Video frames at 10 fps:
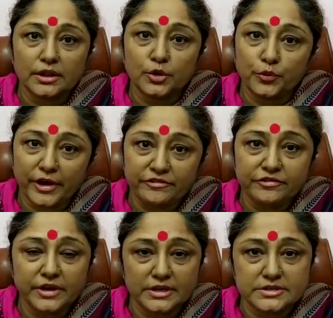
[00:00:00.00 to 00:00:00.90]
the
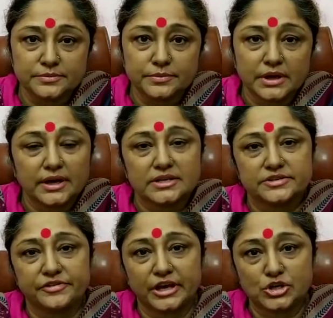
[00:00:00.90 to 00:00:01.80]
five kingdom
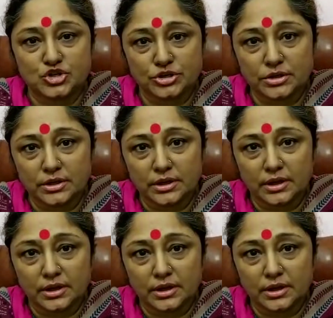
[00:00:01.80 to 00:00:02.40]
classification,